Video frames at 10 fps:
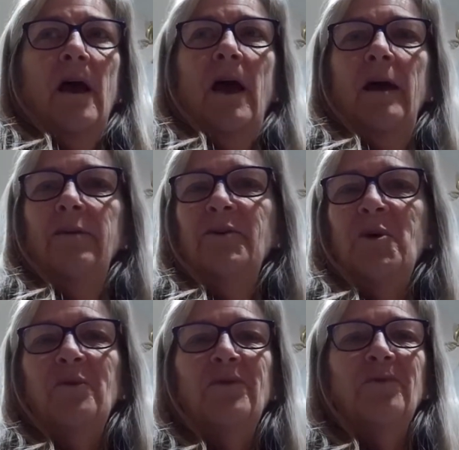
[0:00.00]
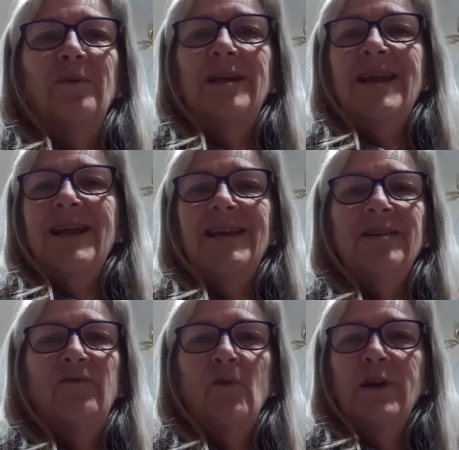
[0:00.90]
I don't know,
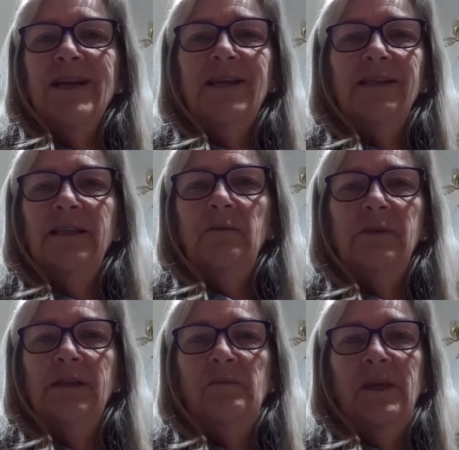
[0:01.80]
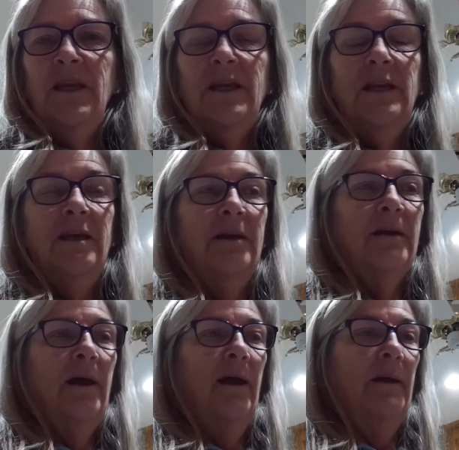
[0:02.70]
4 days he was admitted
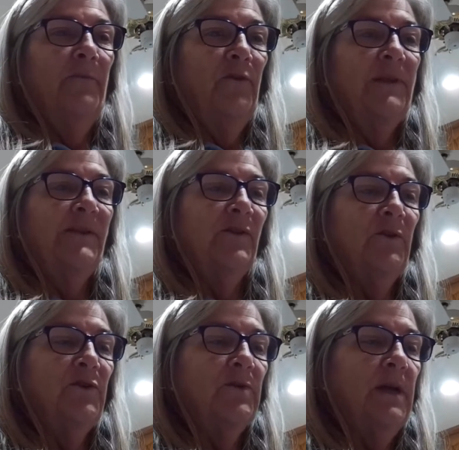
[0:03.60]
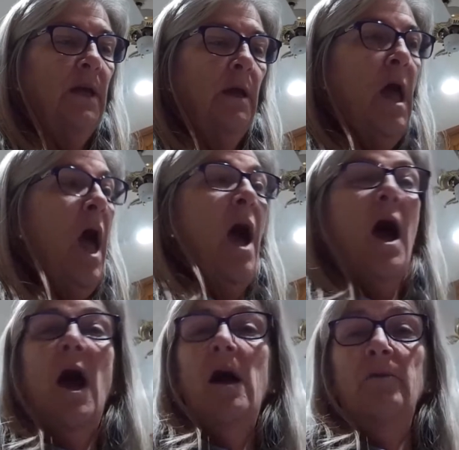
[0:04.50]
for this surgery.
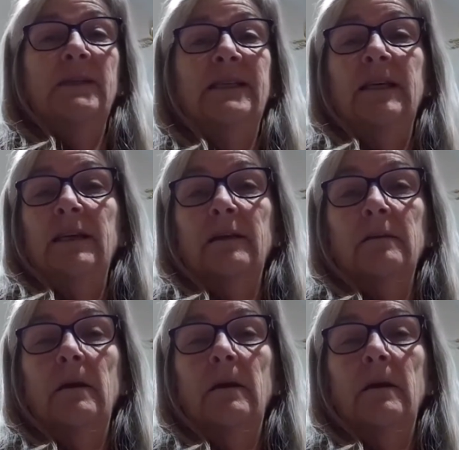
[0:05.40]
I was sick.